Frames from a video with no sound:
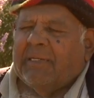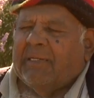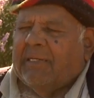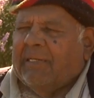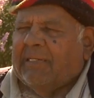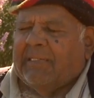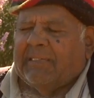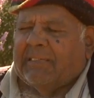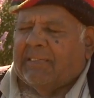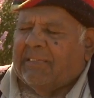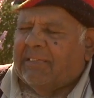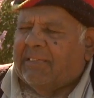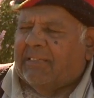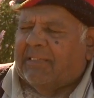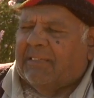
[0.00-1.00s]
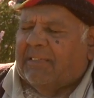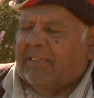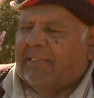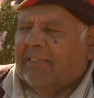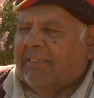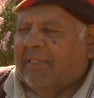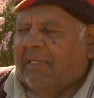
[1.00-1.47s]
And
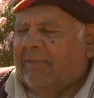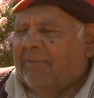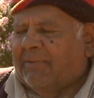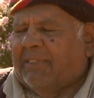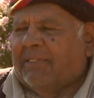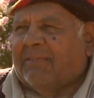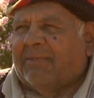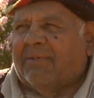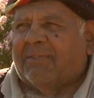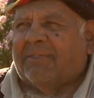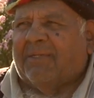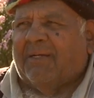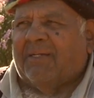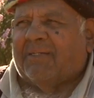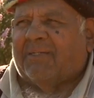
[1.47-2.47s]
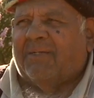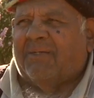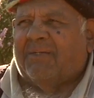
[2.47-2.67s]
they was getting hostile too.